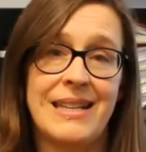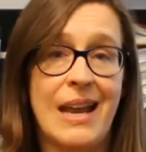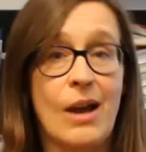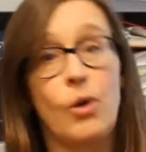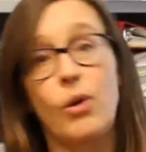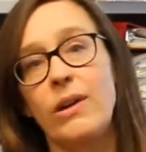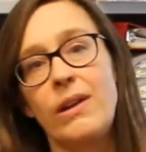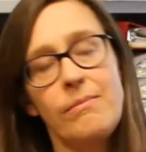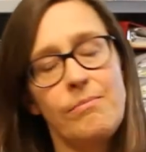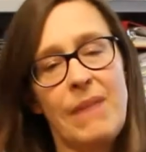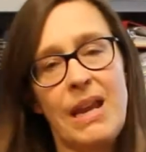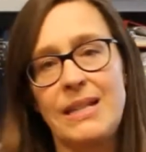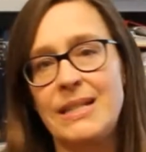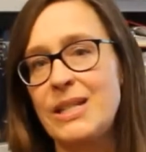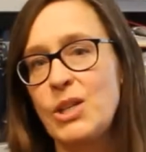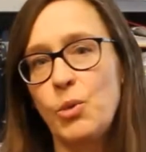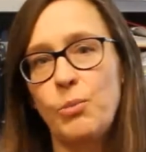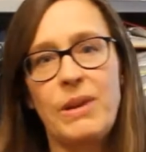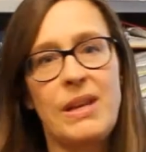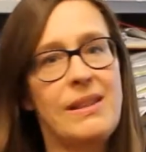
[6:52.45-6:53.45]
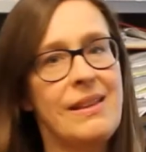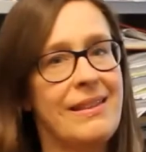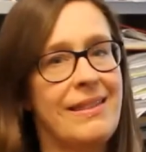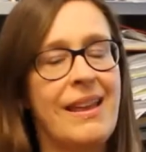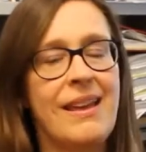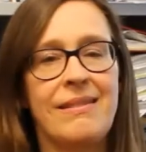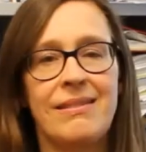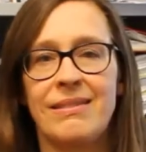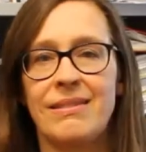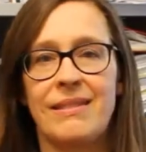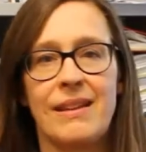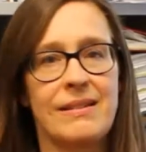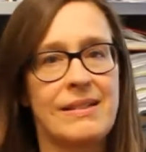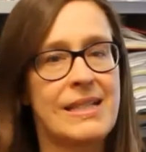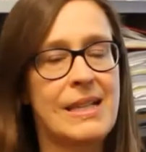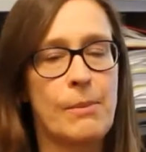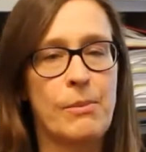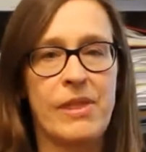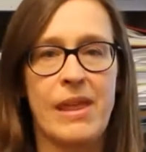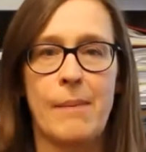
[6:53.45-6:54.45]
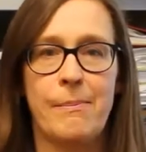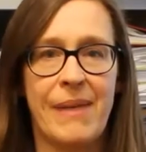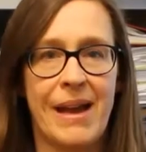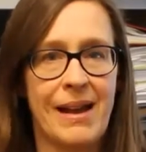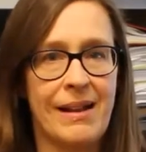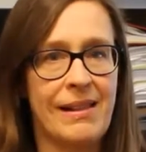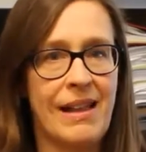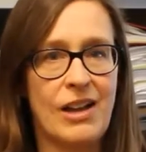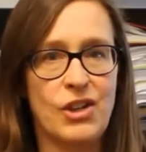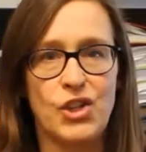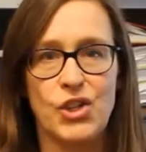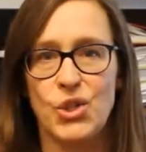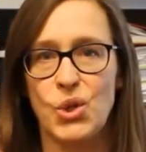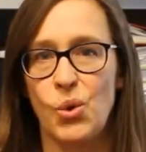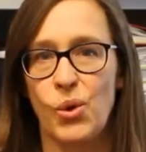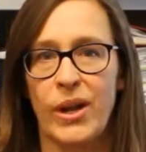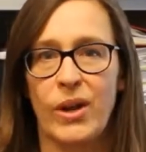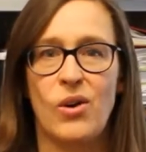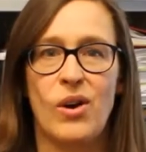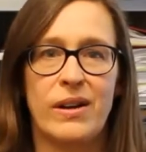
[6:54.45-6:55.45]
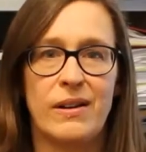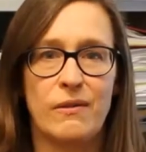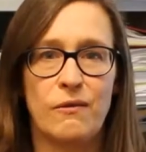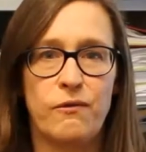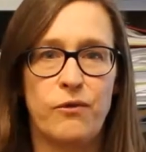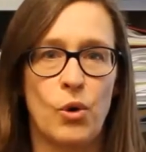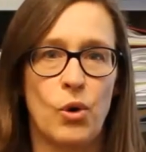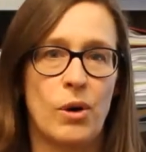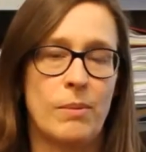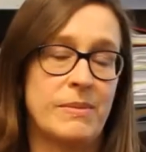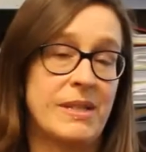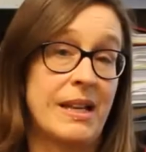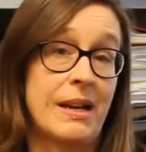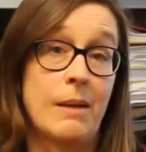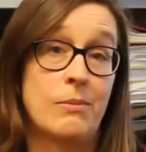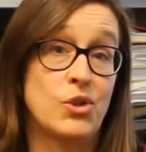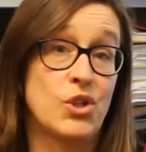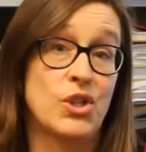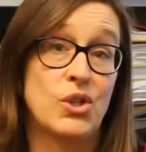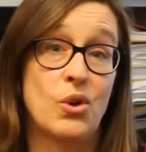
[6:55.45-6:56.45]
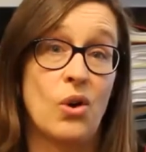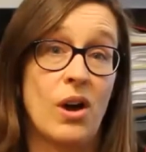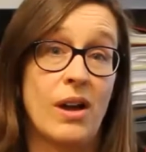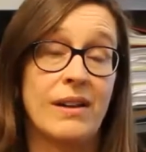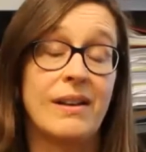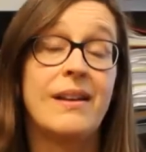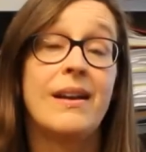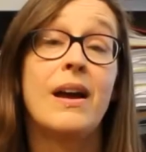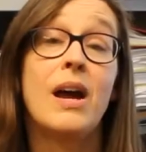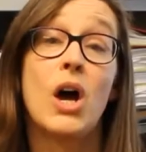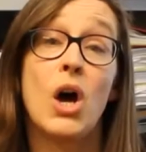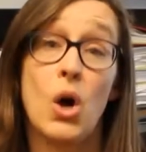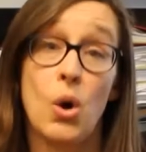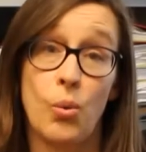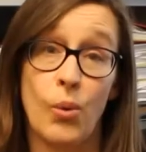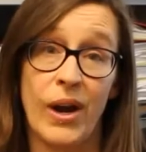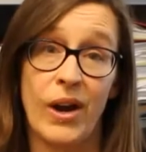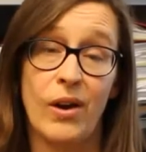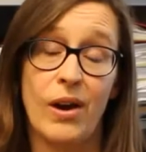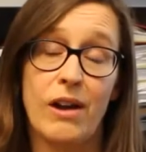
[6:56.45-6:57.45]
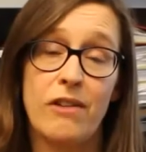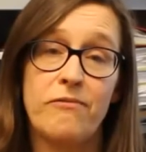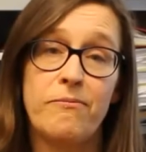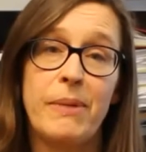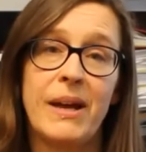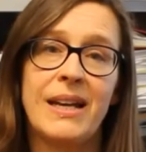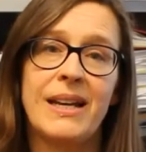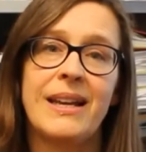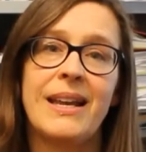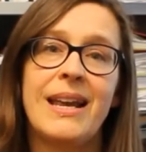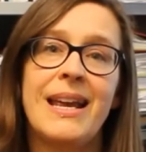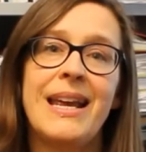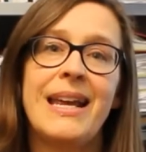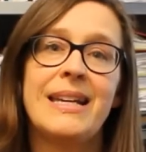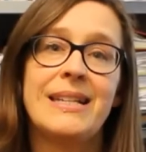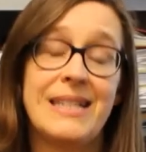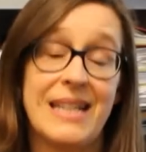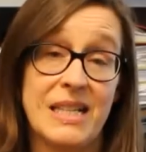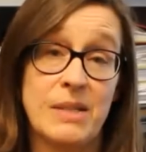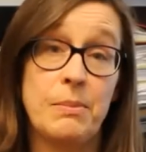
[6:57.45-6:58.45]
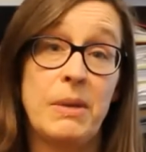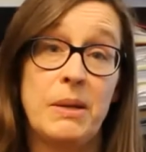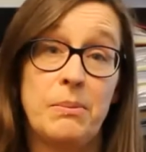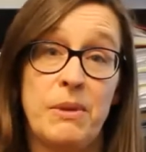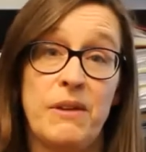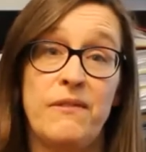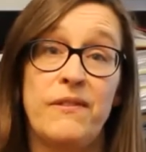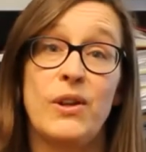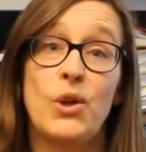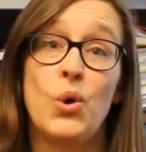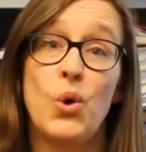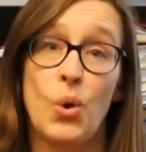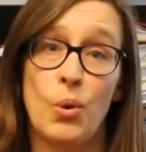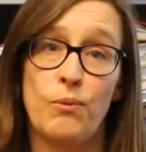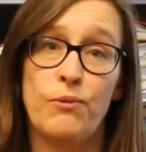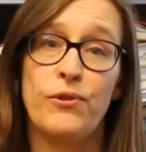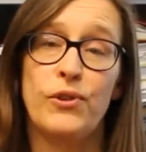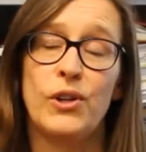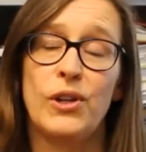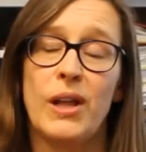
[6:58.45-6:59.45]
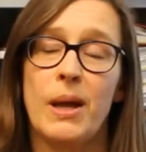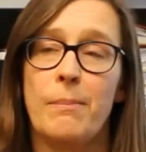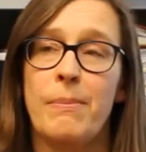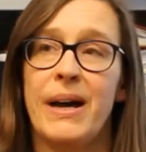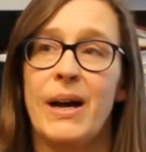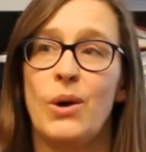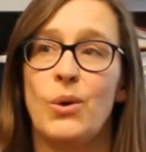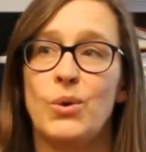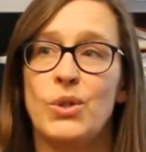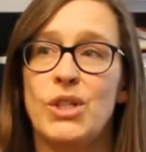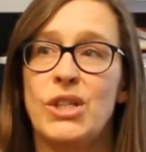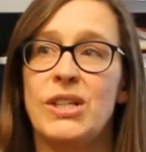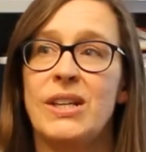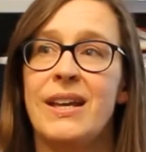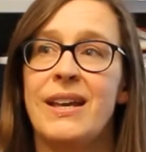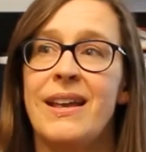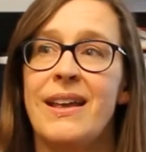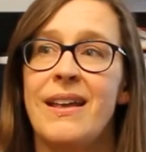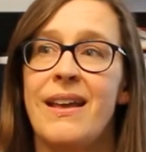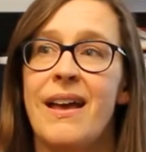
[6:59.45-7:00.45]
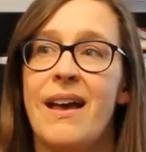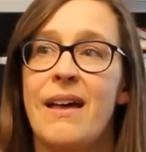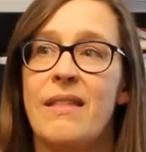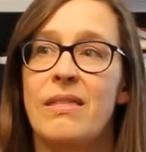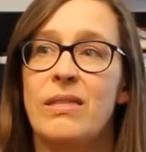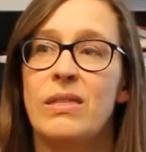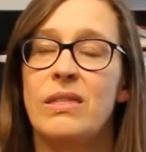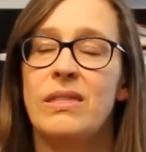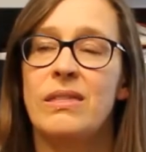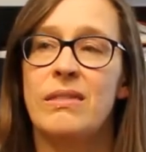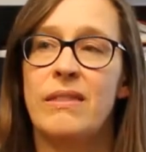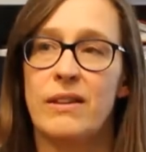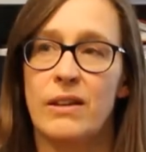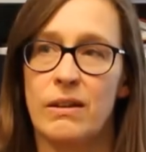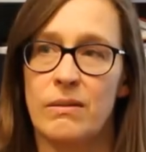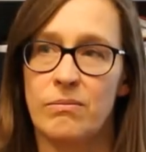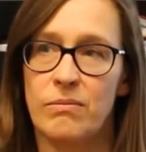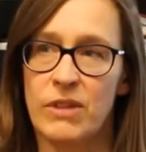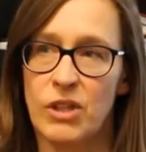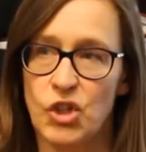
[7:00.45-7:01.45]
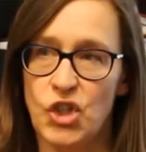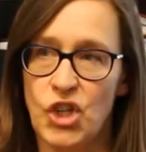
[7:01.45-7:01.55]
Now, it may still be that some of that backlash is going on in forums that I'm just not aware of, but it does make me feel hopeful about the